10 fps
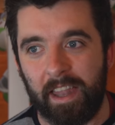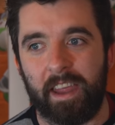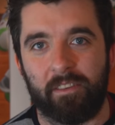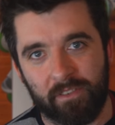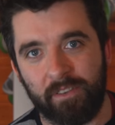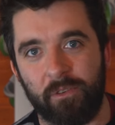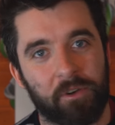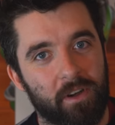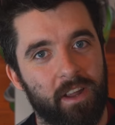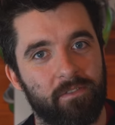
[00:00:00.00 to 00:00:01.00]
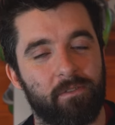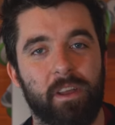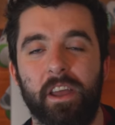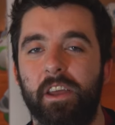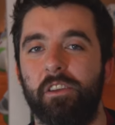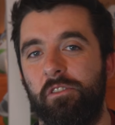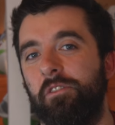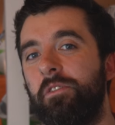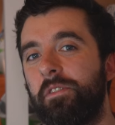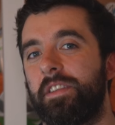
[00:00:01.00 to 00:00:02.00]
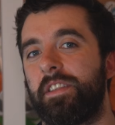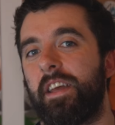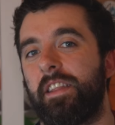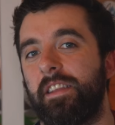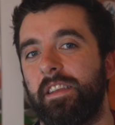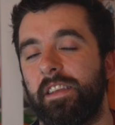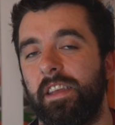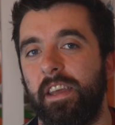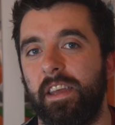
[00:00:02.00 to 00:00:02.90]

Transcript: in every photograph, you'll notice that the